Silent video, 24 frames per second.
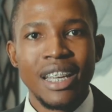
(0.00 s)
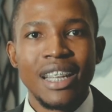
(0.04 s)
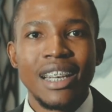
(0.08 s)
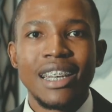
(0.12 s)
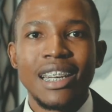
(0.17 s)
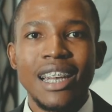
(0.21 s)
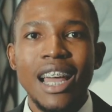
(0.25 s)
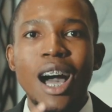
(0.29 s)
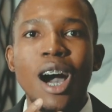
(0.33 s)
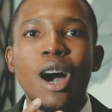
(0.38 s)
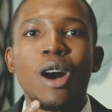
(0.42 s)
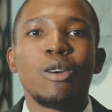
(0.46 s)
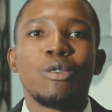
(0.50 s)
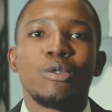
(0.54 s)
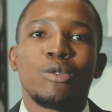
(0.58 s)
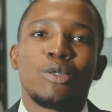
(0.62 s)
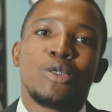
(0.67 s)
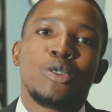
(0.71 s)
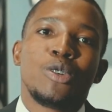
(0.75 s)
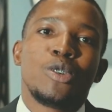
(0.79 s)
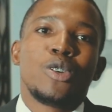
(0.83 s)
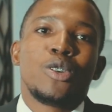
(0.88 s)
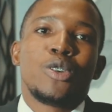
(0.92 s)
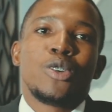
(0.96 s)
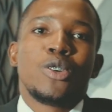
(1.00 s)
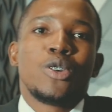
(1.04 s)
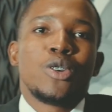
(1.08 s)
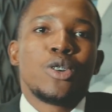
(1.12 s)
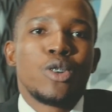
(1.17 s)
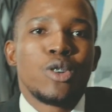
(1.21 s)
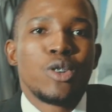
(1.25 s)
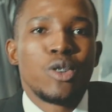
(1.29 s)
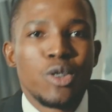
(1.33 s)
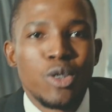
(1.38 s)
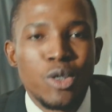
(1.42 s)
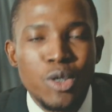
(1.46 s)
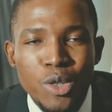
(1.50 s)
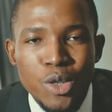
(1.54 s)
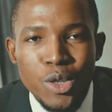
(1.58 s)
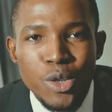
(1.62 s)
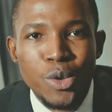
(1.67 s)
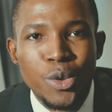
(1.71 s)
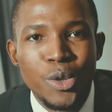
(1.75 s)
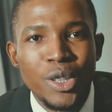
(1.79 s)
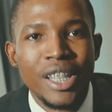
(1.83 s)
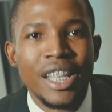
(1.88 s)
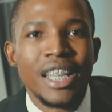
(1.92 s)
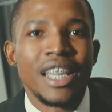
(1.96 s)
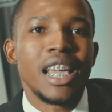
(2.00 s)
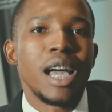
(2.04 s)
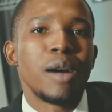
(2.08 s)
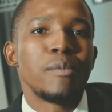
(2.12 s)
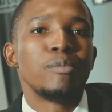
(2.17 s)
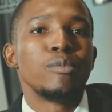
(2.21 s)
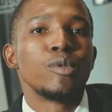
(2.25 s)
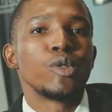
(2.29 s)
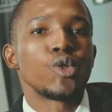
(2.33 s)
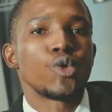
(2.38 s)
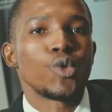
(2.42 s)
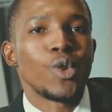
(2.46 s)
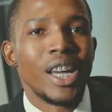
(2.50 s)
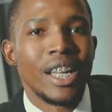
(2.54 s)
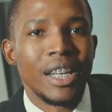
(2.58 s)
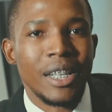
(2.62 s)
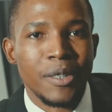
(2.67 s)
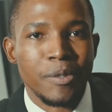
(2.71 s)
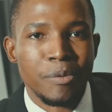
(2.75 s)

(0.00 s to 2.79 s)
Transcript: Now, to the young Botswana,